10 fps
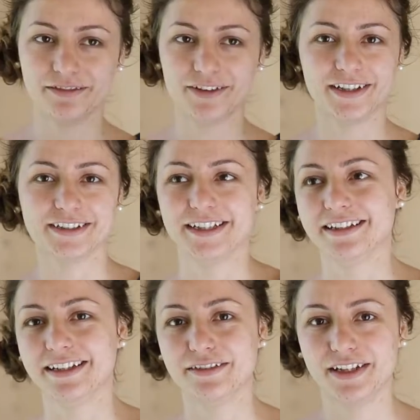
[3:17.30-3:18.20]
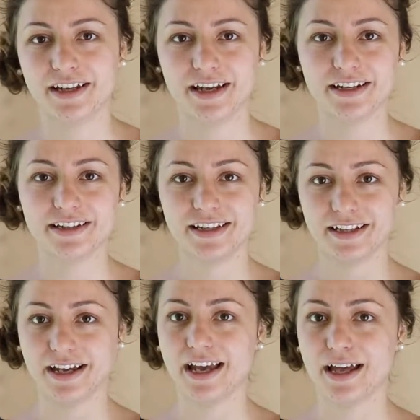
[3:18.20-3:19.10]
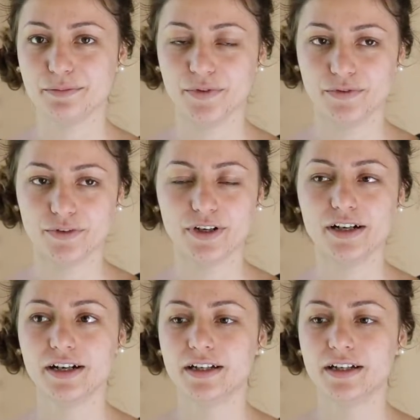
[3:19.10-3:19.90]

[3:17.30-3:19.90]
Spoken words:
father and anything I had before.